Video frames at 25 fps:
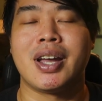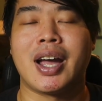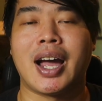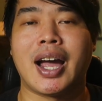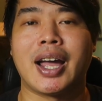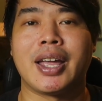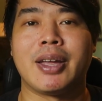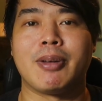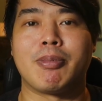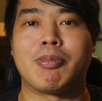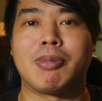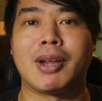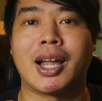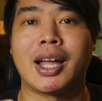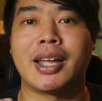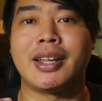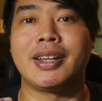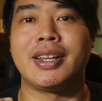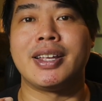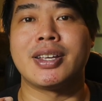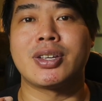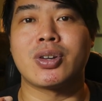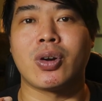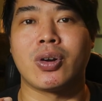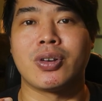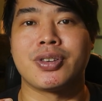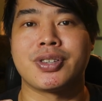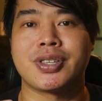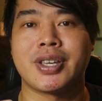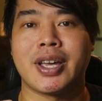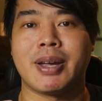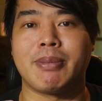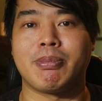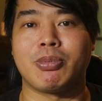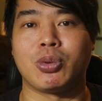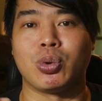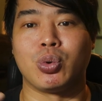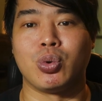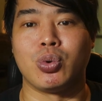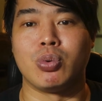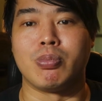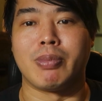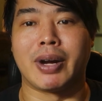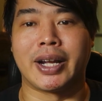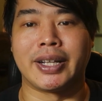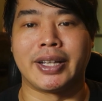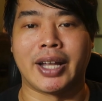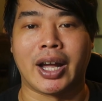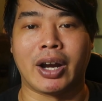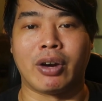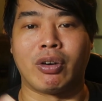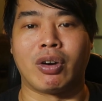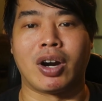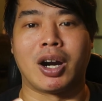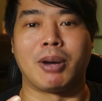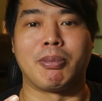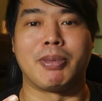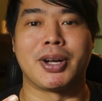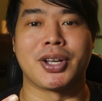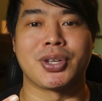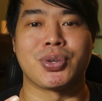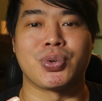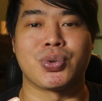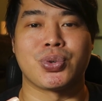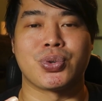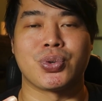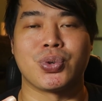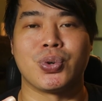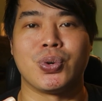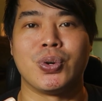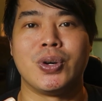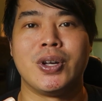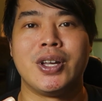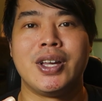I apply this concept to my dioramas also.